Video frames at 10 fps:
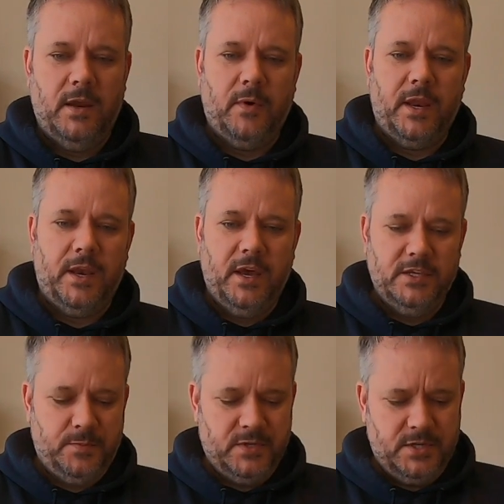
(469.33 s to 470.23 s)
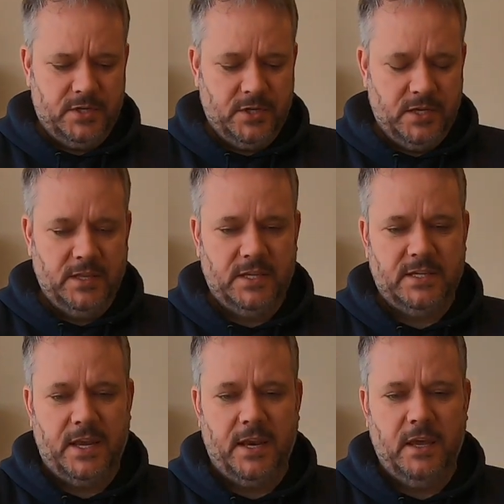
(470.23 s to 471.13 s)
and he'll get a nice position in the
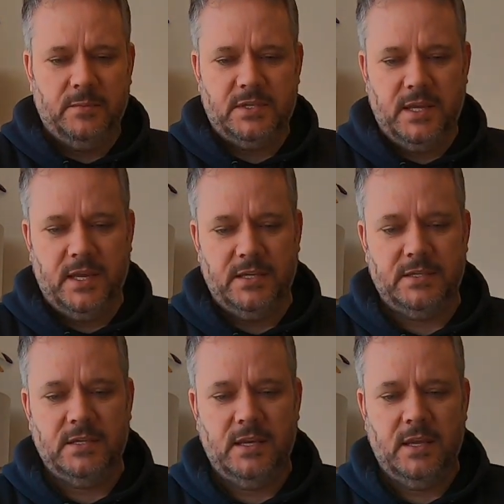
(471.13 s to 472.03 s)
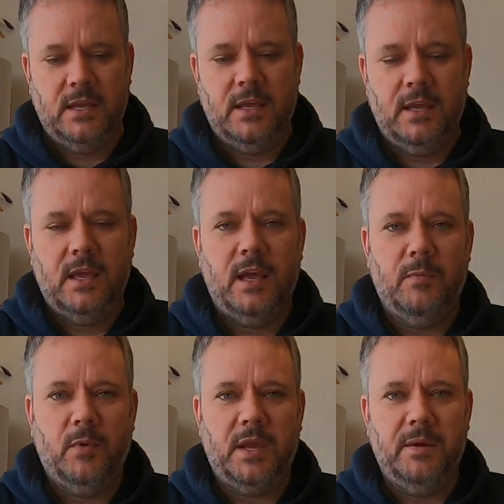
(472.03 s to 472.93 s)
tent upstairs, and
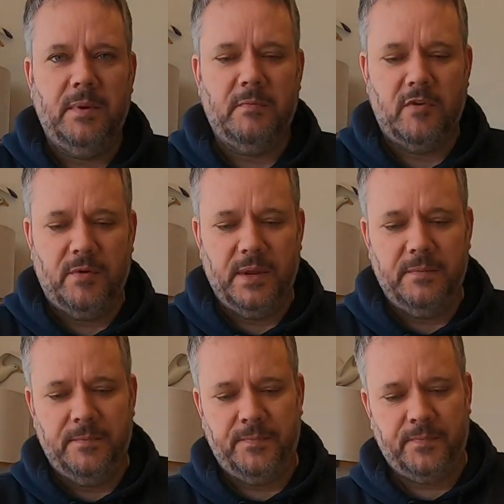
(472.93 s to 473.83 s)
we'll keep him growing.